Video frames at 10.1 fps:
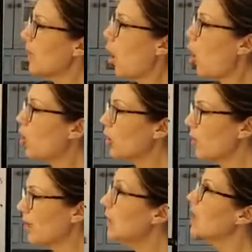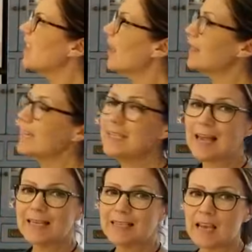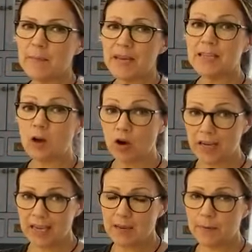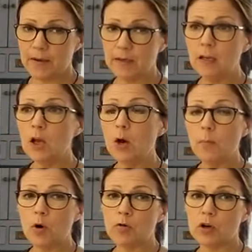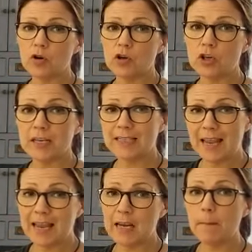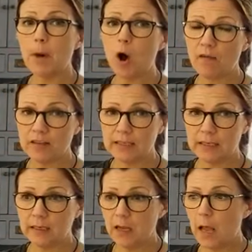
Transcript: be arguing that these SAPs are keeping poorer countries in poverty